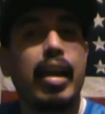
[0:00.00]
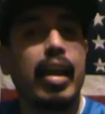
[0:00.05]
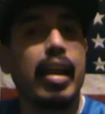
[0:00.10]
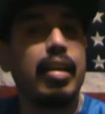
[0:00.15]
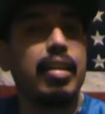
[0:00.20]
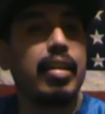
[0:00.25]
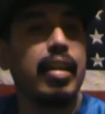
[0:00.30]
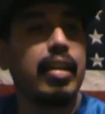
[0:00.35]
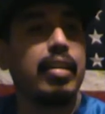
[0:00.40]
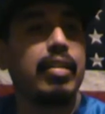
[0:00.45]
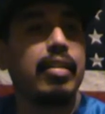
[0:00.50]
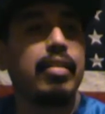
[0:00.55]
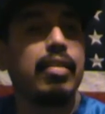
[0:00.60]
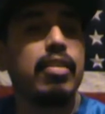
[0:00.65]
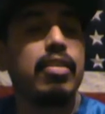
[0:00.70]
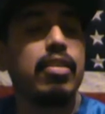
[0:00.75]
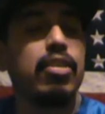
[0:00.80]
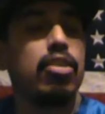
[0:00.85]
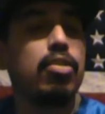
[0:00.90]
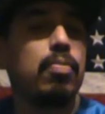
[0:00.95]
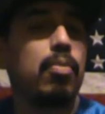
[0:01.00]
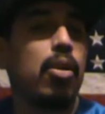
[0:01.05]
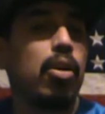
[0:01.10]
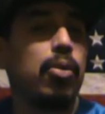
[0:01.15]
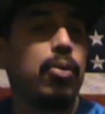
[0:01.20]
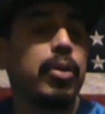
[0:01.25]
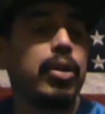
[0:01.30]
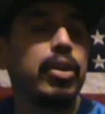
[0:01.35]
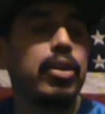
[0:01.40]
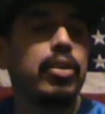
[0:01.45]
I said, this is a
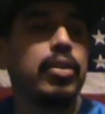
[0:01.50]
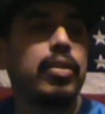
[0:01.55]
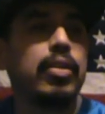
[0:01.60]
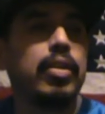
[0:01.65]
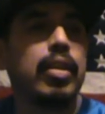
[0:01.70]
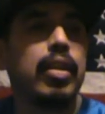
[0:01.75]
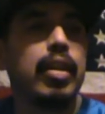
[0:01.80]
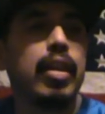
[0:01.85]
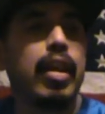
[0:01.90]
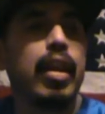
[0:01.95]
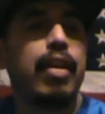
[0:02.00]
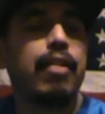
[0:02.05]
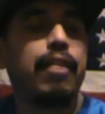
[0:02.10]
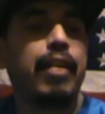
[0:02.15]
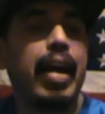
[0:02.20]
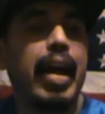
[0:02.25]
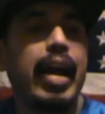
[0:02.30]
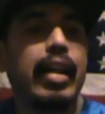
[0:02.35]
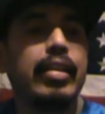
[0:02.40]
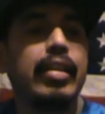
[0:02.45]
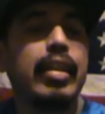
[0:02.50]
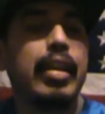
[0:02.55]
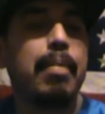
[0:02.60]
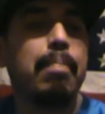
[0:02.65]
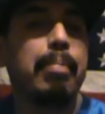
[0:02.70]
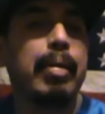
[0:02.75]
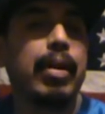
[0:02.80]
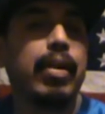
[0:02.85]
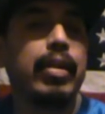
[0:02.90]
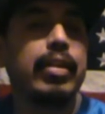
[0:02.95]
small reel. If I had to
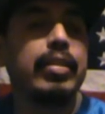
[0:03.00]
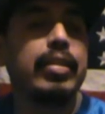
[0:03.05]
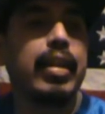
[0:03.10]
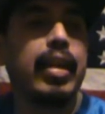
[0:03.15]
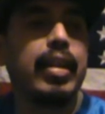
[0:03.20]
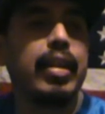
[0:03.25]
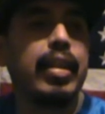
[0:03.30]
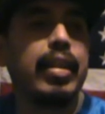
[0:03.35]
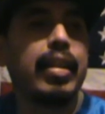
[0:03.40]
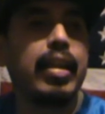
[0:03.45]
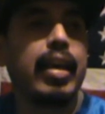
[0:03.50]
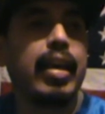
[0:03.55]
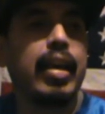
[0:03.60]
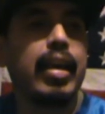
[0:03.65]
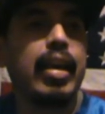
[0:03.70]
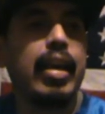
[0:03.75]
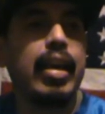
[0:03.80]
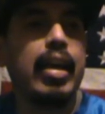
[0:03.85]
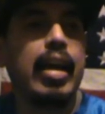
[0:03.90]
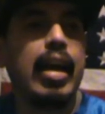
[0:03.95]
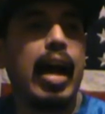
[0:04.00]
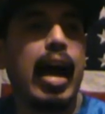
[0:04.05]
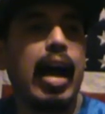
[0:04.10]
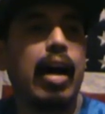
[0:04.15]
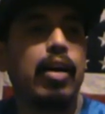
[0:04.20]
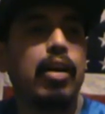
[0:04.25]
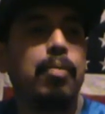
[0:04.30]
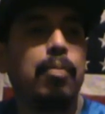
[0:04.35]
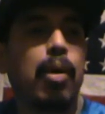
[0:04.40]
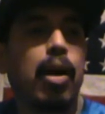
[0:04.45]
compare it to anything, I
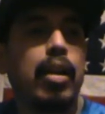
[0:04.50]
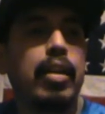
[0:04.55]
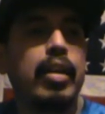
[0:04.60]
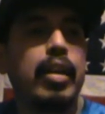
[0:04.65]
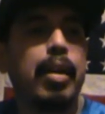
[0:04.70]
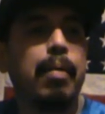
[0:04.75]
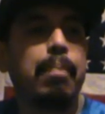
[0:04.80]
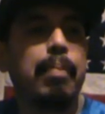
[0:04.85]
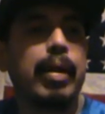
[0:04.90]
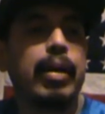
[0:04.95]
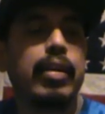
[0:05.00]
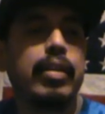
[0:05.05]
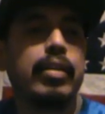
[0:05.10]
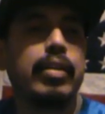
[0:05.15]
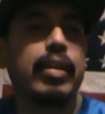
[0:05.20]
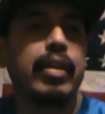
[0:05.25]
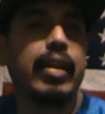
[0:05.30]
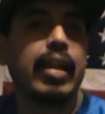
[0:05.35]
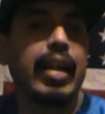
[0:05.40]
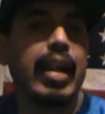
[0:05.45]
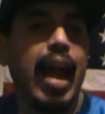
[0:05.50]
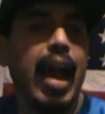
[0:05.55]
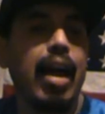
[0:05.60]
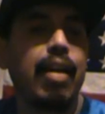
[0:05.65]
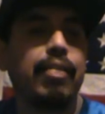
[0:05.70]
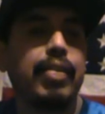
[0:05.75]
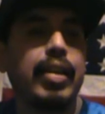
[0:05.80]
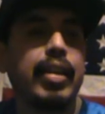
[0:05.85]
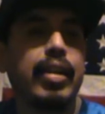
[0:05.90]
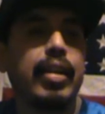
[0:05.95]
would probably compare it to an
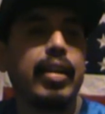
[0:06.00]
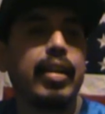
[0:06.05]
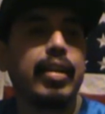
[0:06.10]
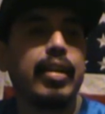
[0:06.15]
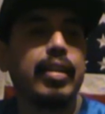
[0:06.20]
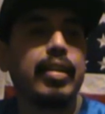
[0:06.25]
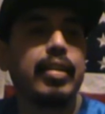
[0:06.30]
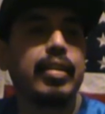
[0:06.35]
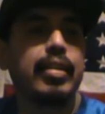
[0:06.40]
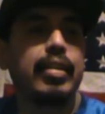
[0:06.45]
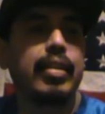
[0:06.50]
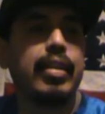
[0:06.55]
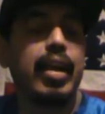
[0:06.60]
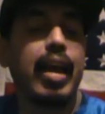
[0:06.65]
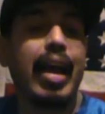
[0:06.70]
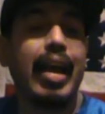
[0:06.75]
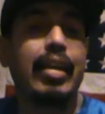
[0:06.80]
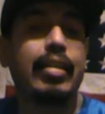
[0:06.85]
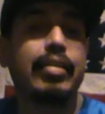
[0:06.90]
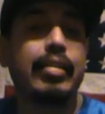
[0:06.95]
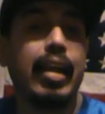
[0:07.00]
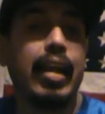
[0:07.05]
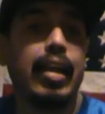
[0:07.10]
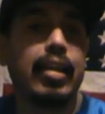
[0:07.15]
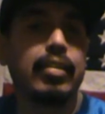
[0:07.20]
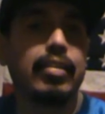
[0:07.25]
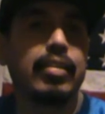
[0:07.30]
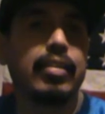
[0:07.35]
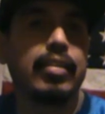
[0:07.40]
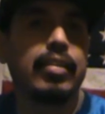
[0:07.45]
Avid
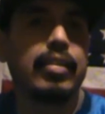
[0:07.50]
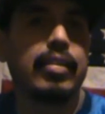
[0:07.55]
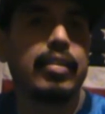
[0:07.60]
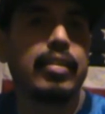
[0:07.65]
SX.